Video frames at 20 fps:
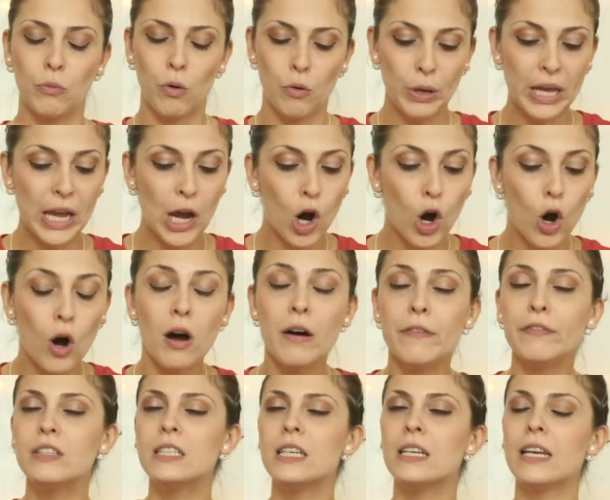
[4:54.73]
We
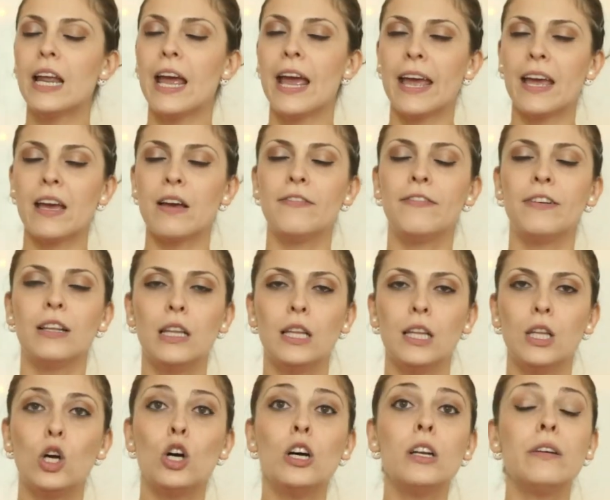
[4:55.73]
often have a
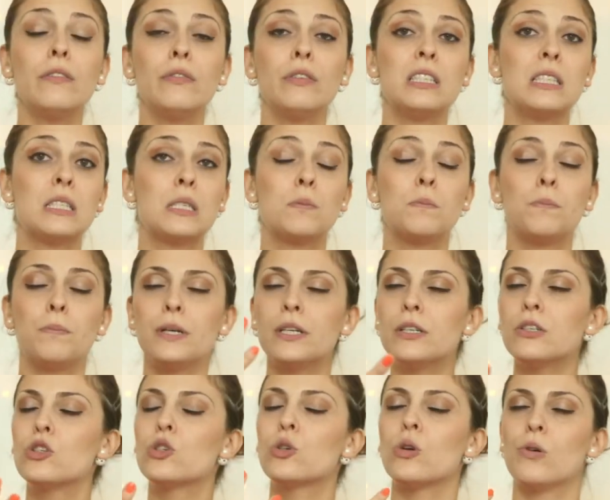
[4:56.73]
lot of
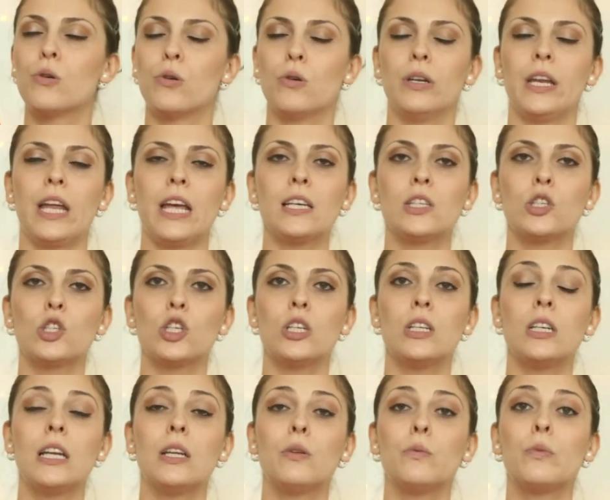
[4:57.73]
spiritual connection
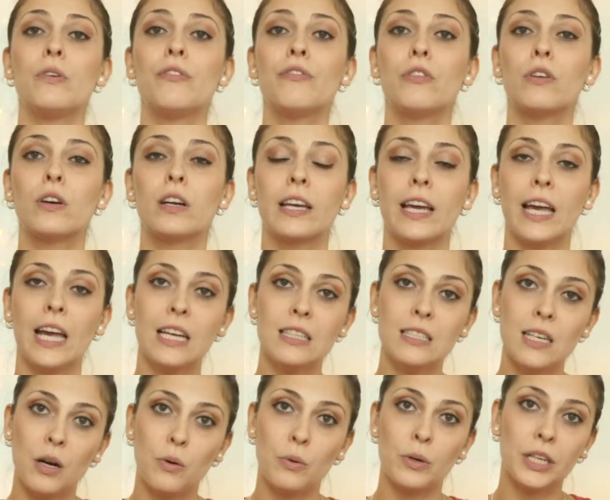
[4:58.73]
and we
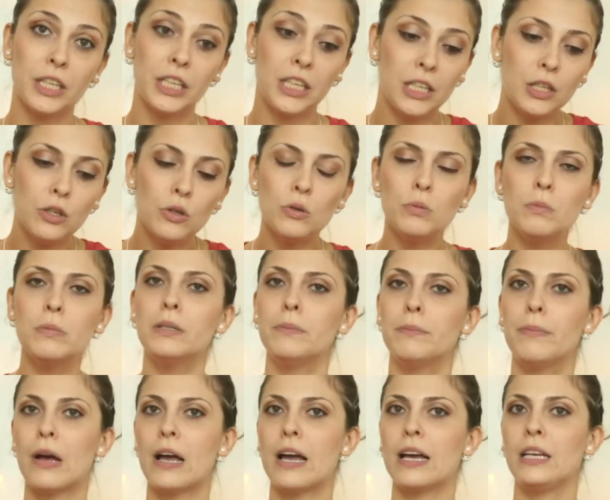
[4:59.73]
forget our
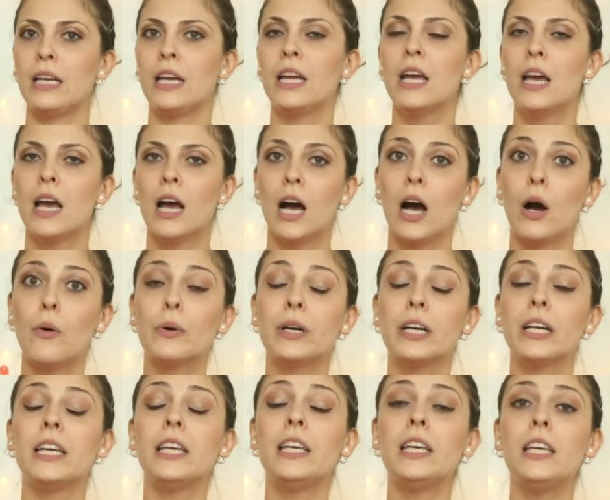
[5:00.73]
human body,
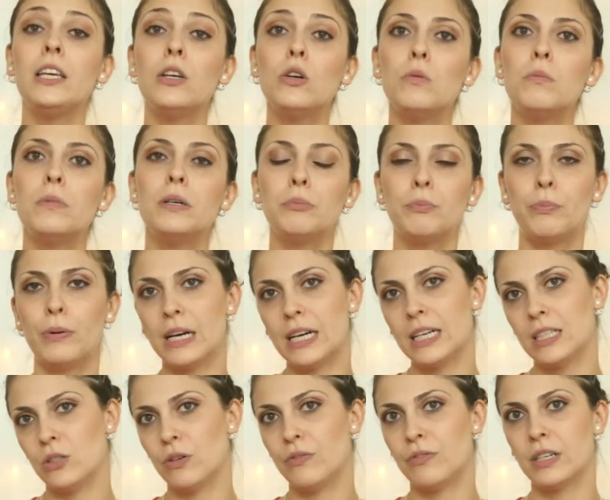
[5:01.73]
our human
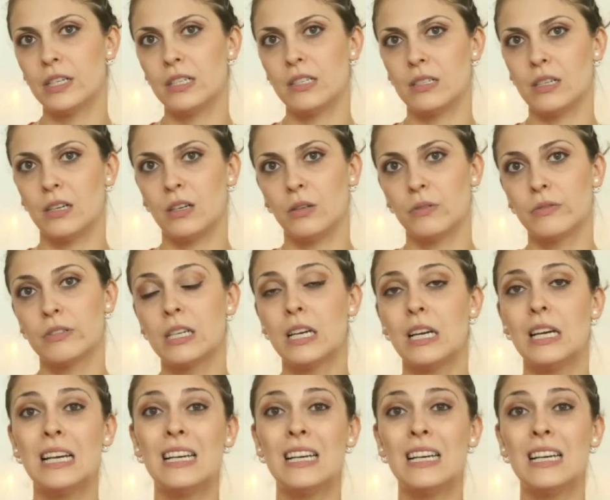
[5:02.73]
part of ourselves.